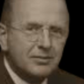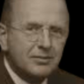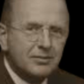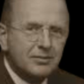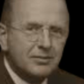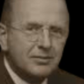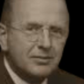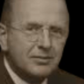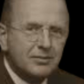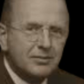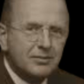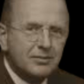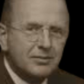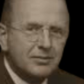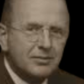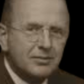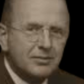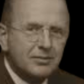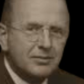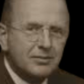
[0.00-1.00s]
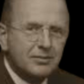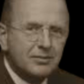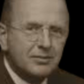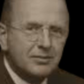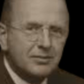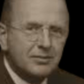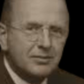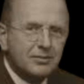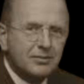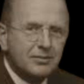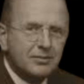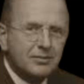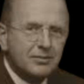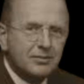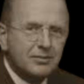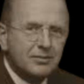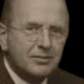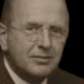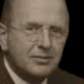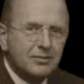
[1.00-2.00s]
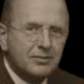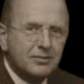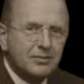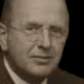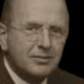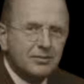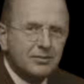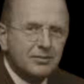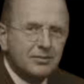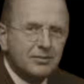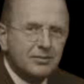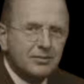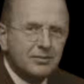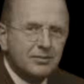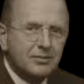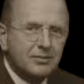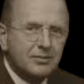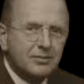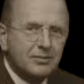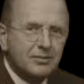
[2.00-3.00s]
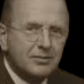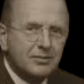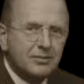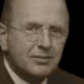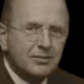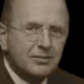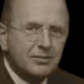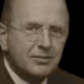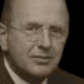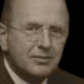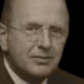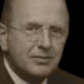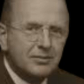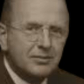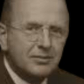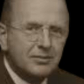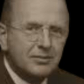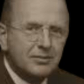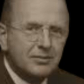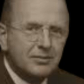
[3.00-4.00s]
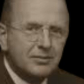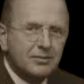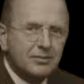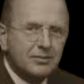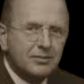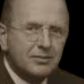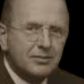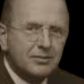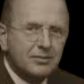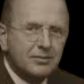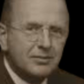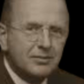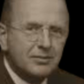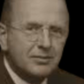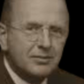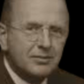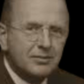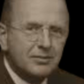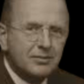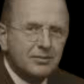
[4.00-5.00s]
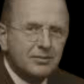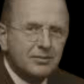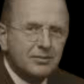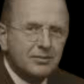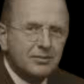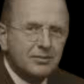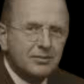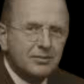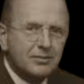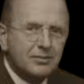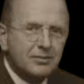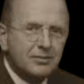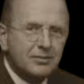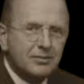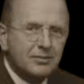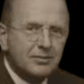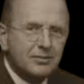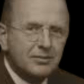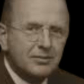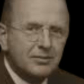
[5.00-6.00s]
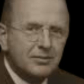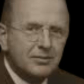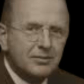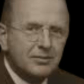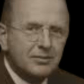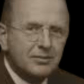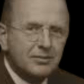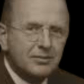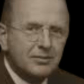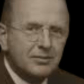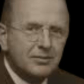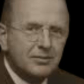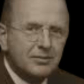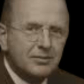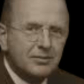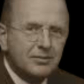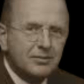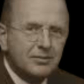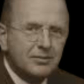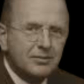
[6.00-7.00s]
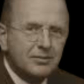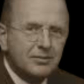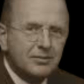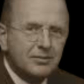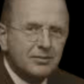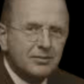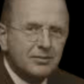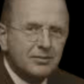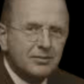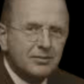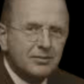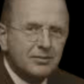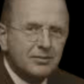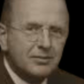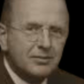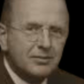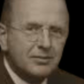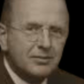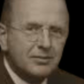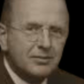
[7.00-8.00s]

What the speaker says: The face doesn't move, so there is nothing to read.